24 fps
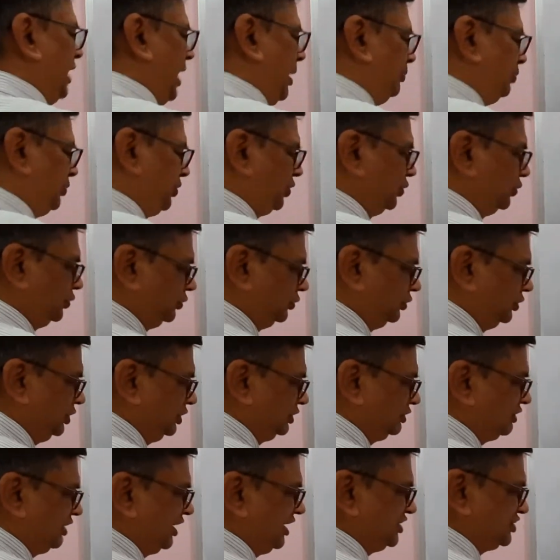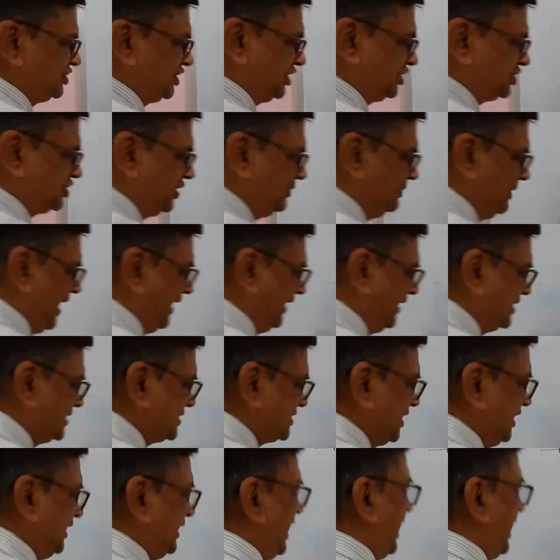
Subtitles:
up to 360 minus theta